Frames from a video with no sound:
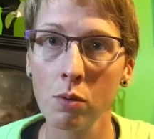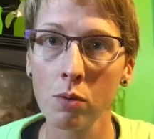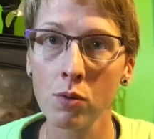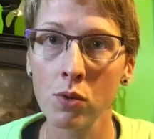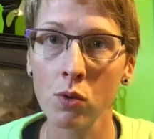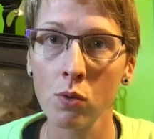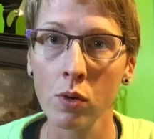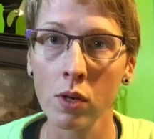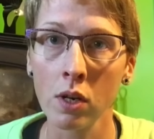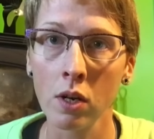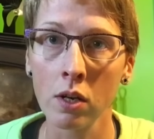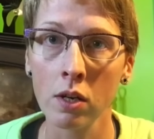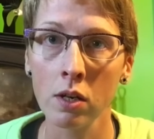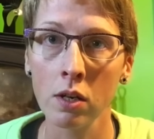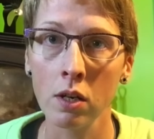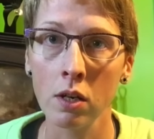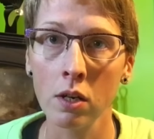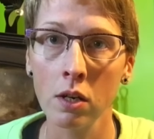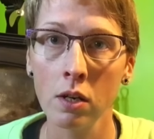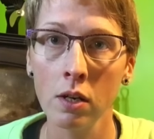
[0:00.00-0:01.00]
what was going on in
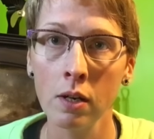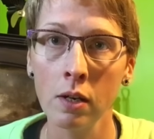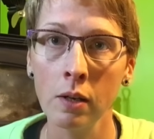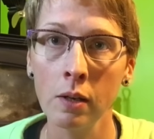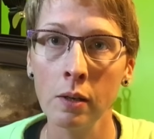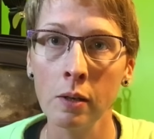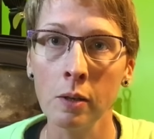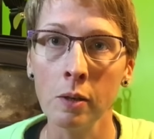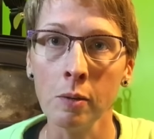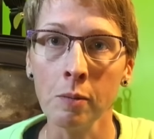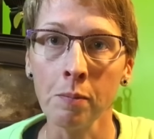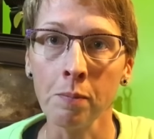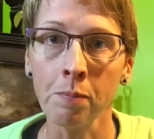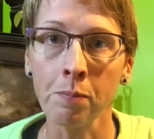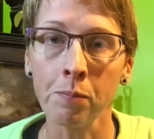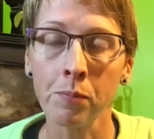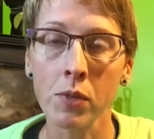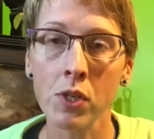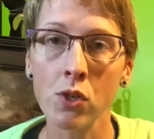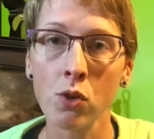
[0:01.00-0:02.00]
here.
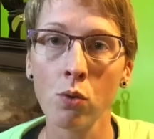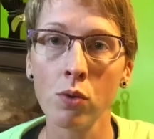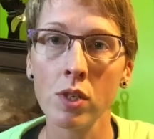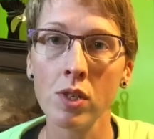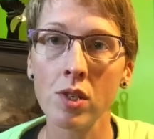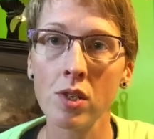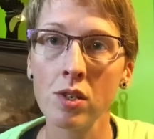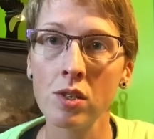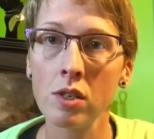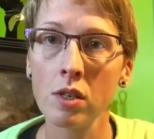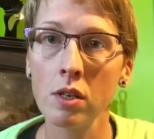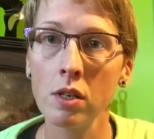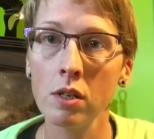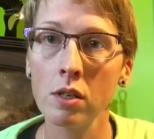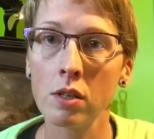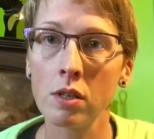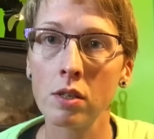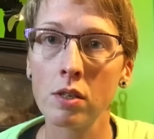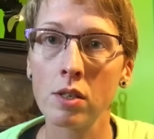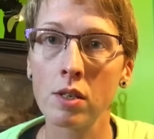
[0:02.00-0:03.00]
So this is the
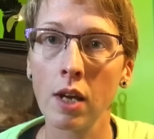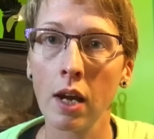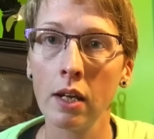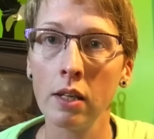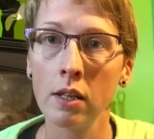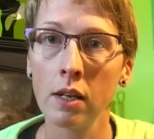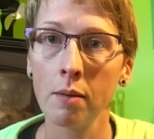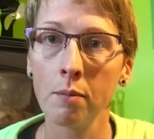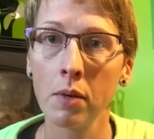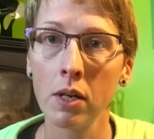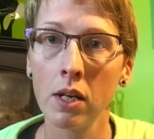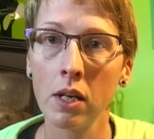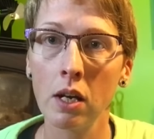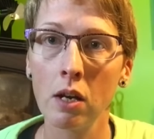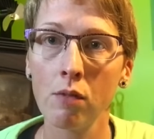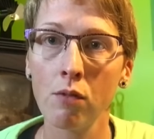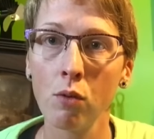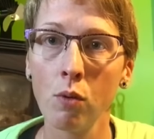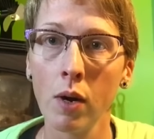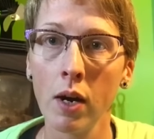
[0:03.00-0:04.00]
skein that I'm going to
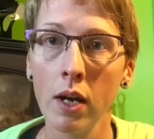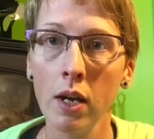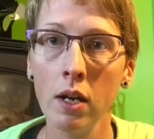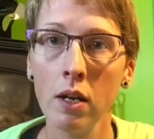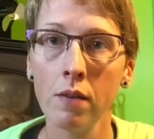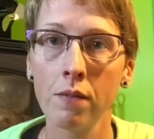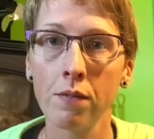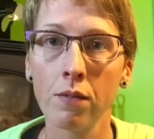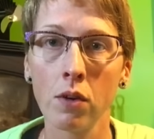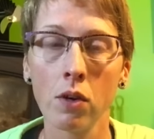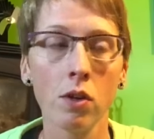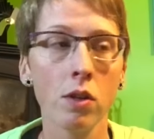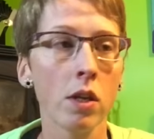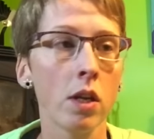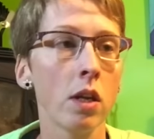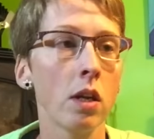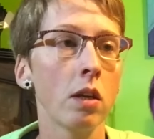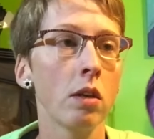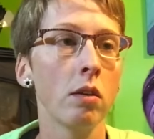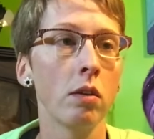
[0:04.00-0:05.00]
give away for the
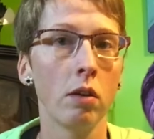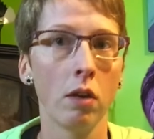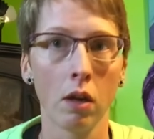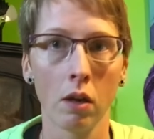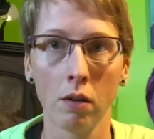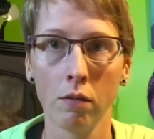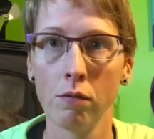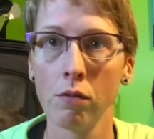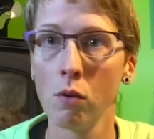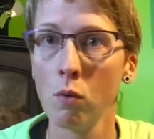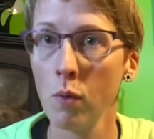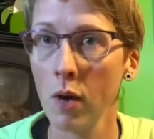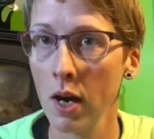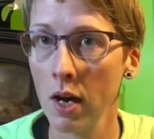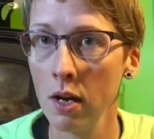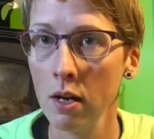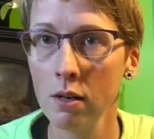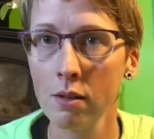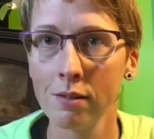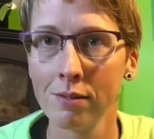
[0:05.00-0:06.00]

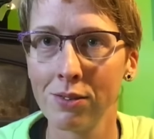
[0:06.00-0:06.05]
giveaway,